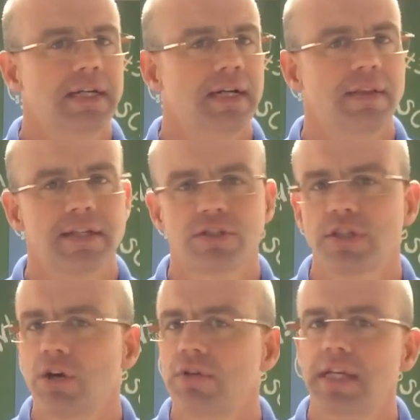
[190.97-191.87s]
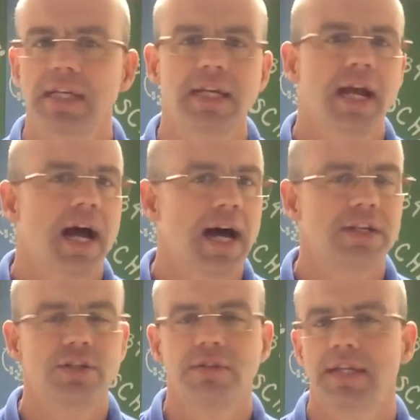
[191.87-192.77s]
That's so key. I
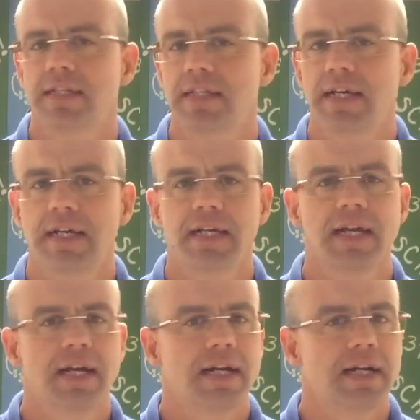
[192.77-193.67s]
do that today.